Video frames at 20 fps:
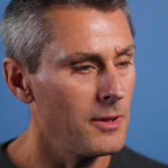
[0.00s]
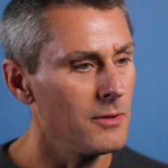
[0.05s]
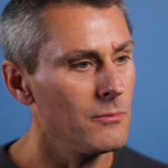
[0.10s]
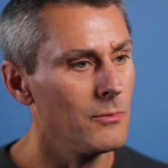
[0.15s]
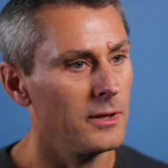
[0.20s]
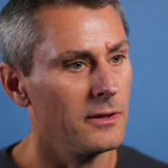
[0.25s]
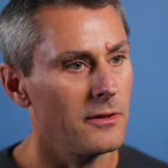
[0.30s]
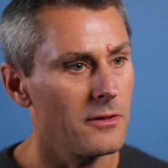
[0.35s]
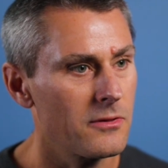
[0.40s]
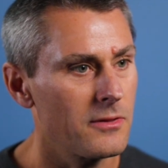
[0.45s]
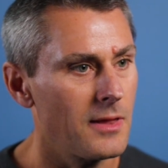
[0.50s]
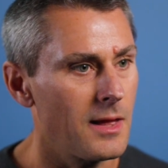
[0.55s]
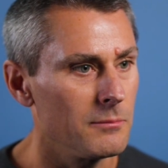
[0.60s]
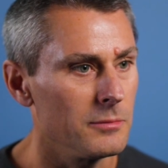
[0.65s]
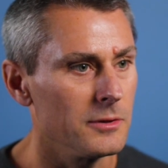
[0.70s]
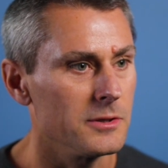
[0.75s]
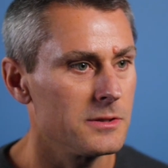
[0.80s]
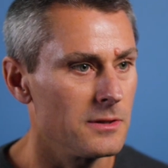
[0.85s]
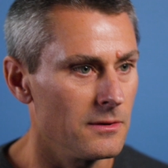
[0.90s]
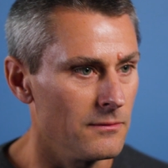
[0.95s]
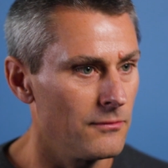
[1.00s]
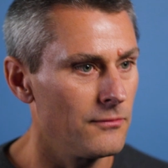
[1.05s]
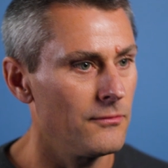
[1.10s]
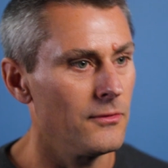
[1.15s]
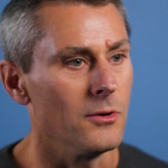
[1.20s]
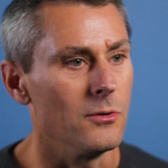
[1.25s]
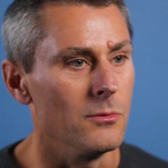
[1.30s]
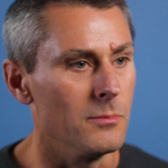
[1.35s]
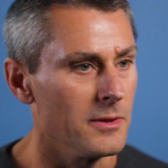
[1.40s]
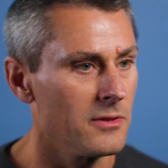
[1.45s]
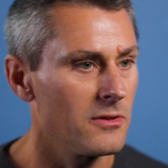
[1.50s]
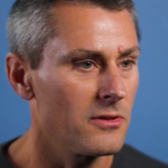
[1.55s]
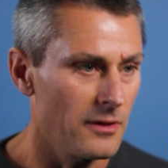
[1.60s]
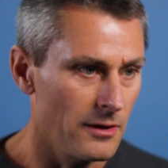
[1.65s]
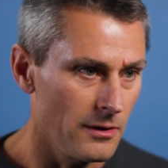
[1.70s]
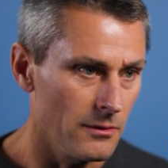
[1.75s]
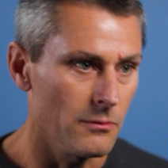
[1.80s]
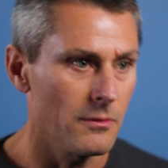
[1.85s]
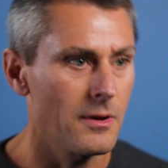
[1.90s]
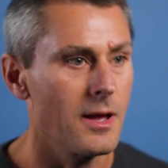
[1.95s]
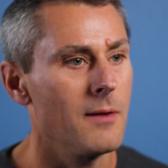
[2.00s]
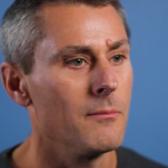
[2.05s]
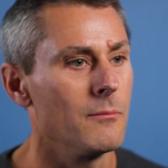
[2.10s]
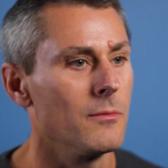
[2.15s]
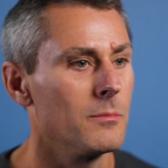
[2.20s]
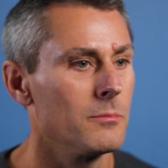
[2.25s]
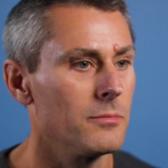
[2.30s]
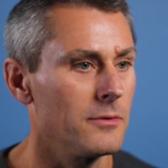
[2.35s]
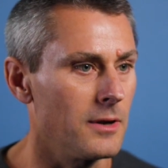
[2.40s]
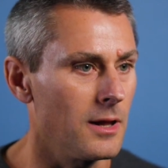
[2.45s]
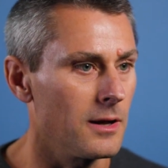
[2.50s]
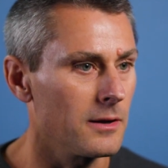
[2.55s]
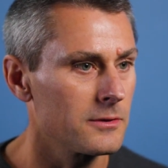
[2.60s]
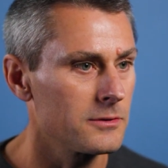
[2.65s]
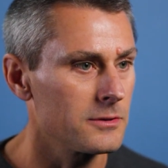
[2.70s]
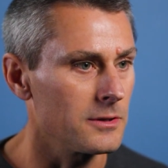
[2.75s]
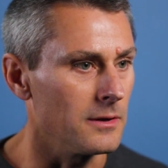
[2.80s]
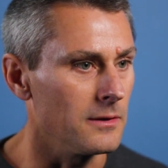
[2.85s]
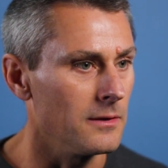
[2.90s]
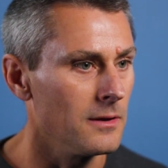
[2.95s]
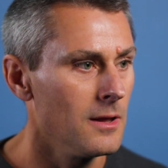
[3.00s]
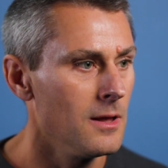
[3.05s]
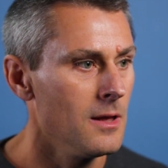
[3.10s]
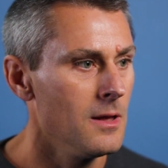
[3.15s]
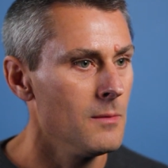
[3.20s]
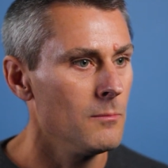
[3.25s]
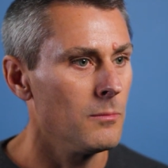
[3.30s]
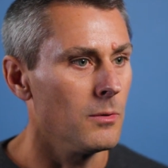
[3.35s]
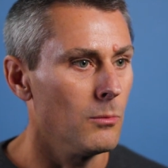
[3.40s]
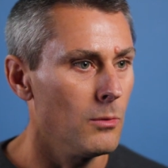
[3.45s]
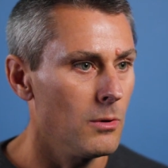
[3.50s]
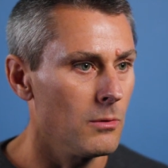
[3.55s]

been well established in film and single camera production, but